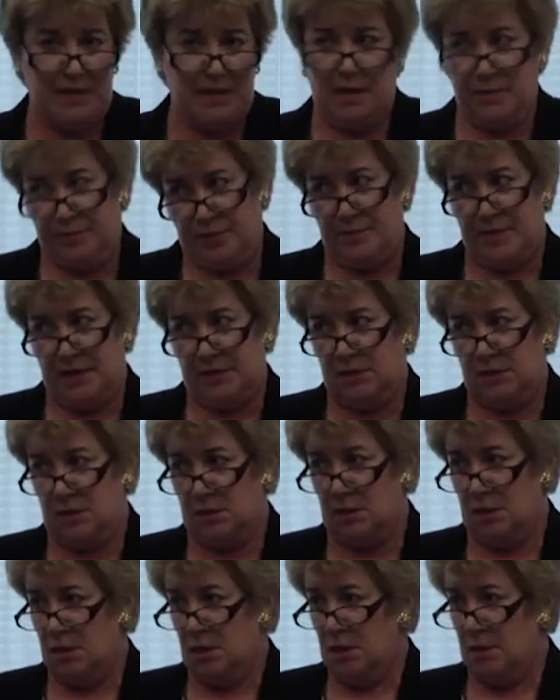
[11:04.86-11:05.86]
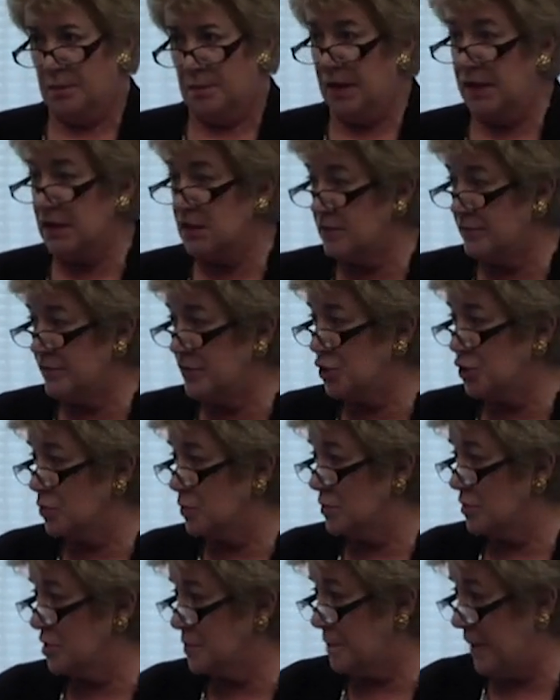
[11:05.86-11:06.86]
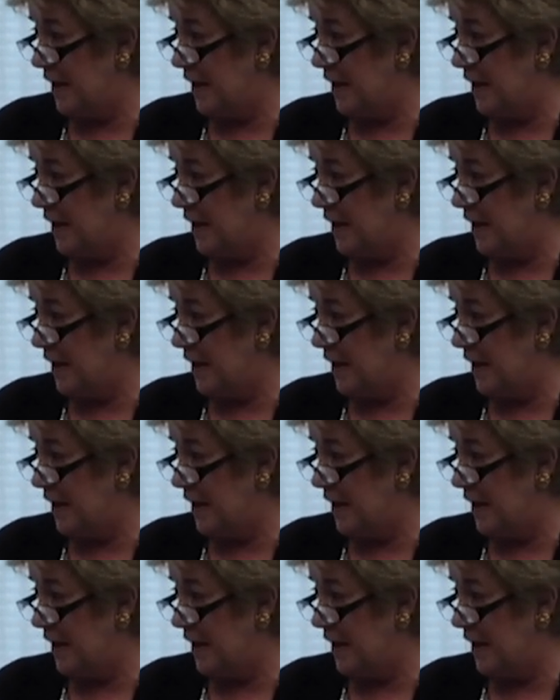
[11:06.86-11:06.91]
be implemented by individuals,